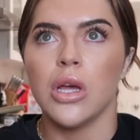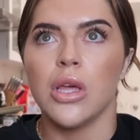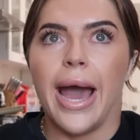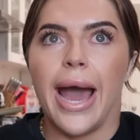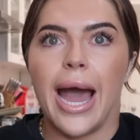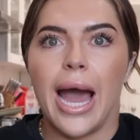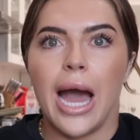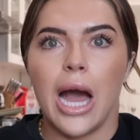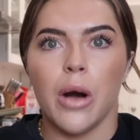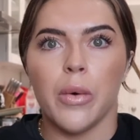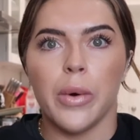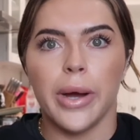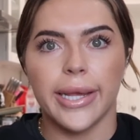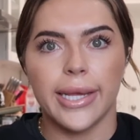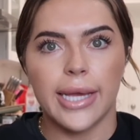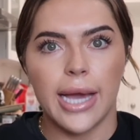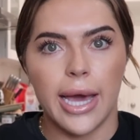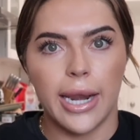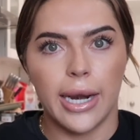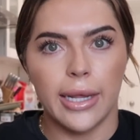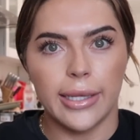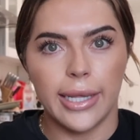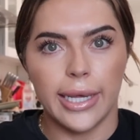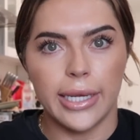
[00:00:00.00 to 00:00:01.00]
how I
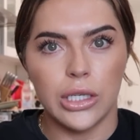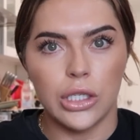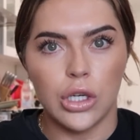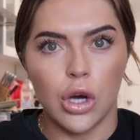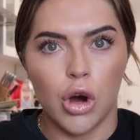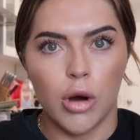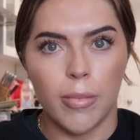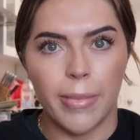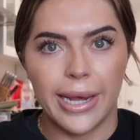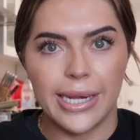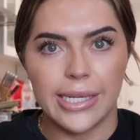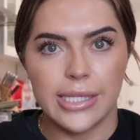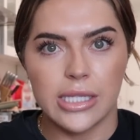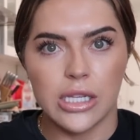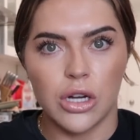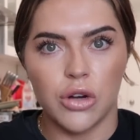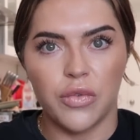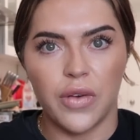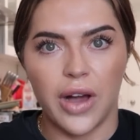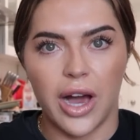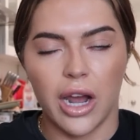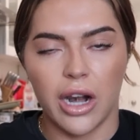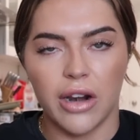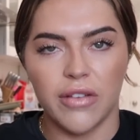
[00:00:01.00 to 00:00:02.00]
kind of like got
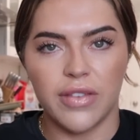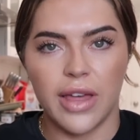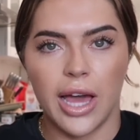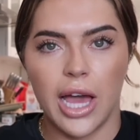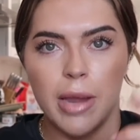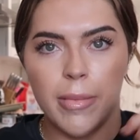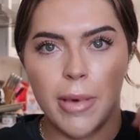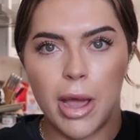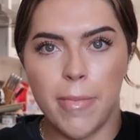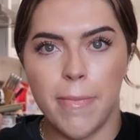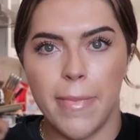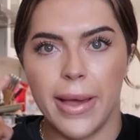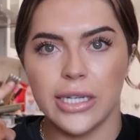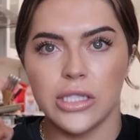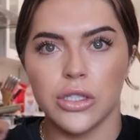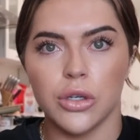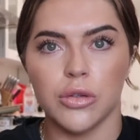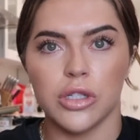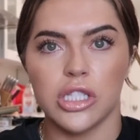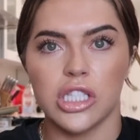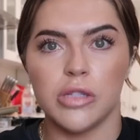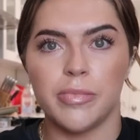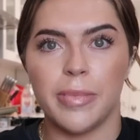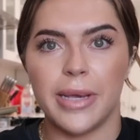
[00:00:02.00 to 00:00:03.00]
myself out of that in my
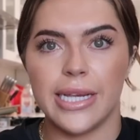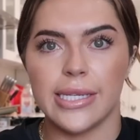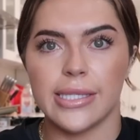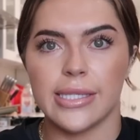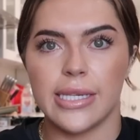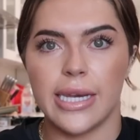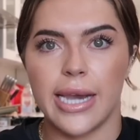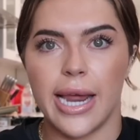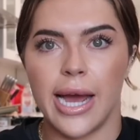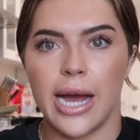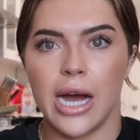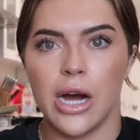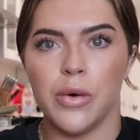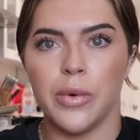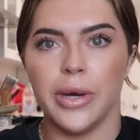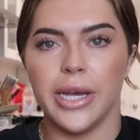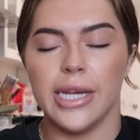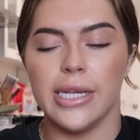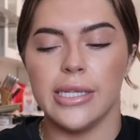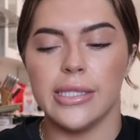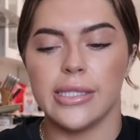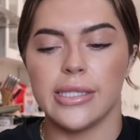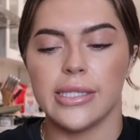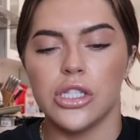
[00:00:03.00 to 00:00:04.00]
mental space now is,